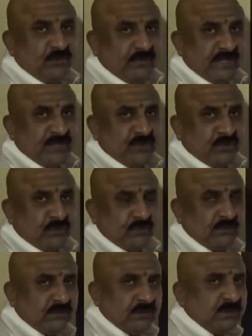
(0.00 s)

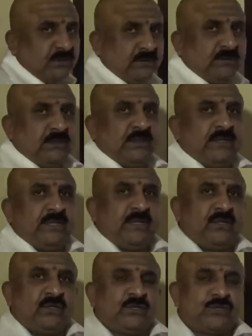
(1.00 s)
22.
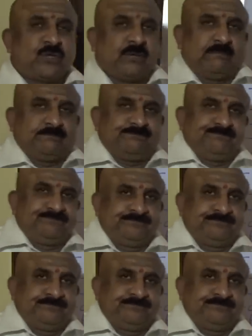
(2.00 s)
He got the job.